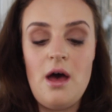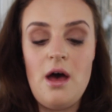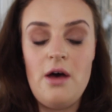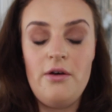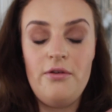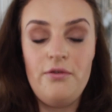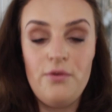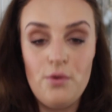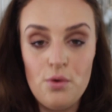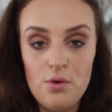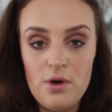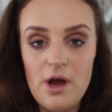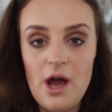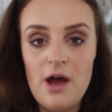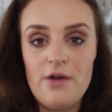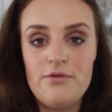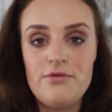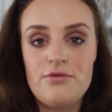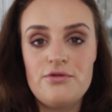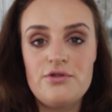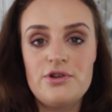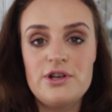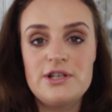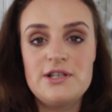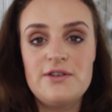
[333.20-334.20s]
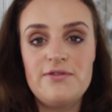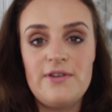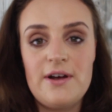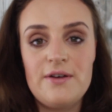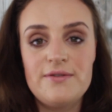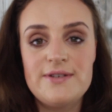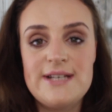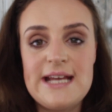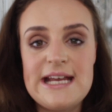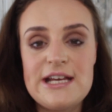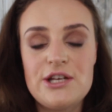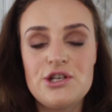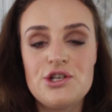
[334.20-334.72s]
a full coverage
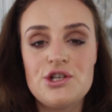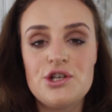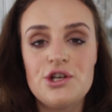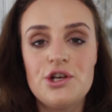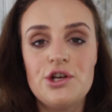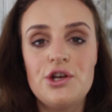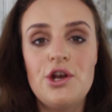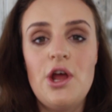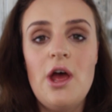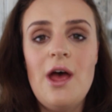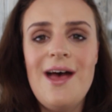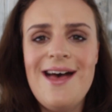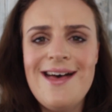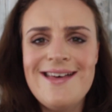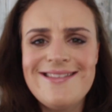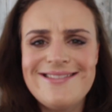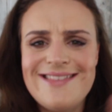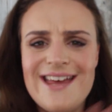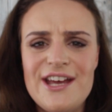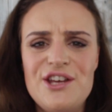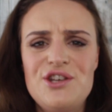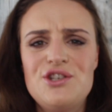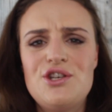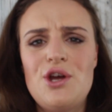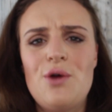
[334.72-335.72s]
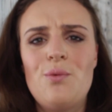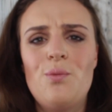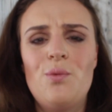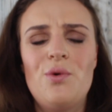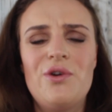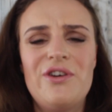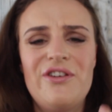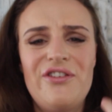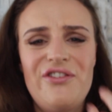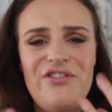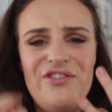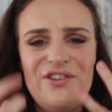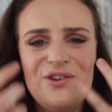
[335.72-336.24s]
foundation that you don't
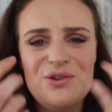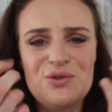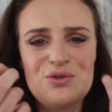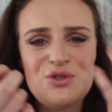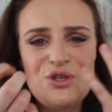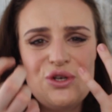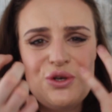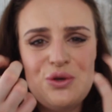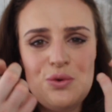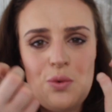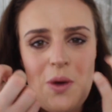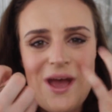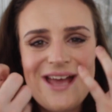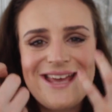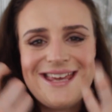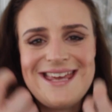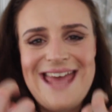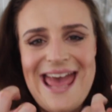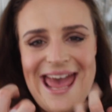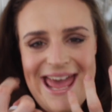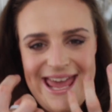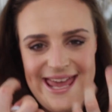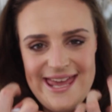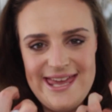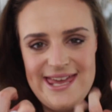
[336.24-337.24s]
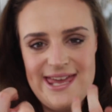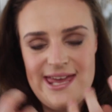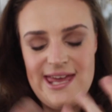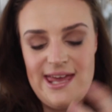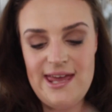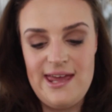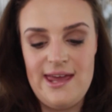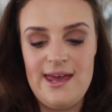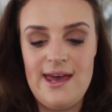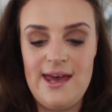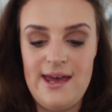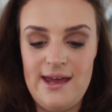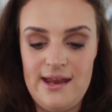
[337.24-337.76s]
want to feel too
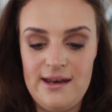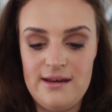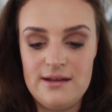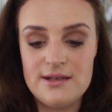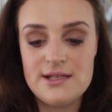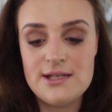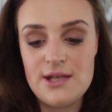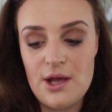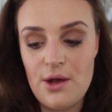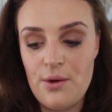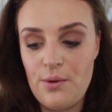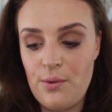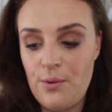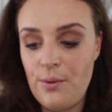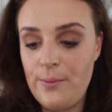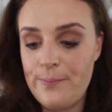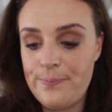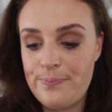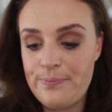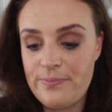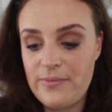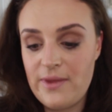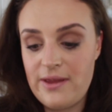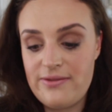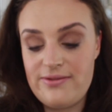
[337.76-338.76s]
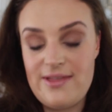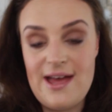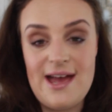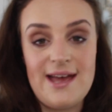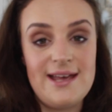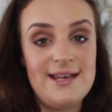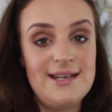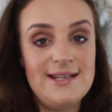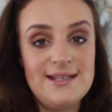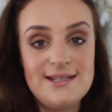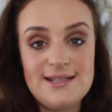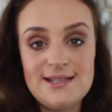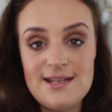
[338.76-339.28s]
cakey in. So
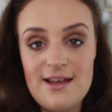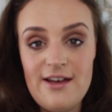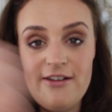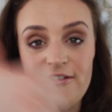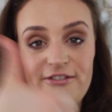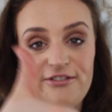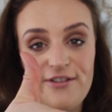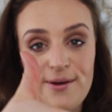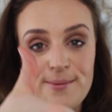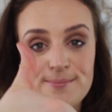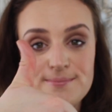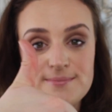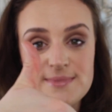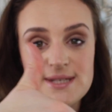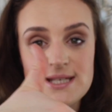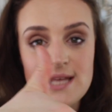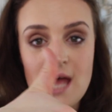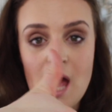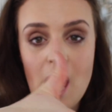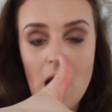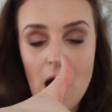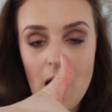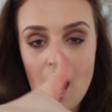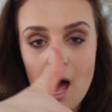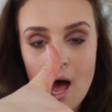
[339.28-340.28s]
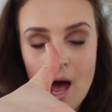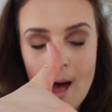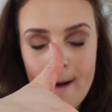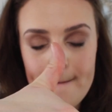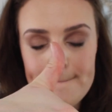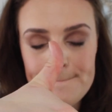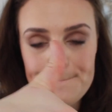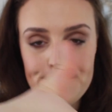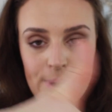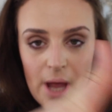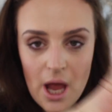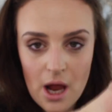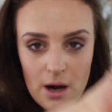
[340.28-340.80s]
that is a thumbs
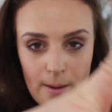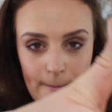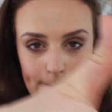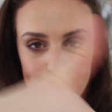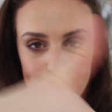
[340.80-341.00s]
up.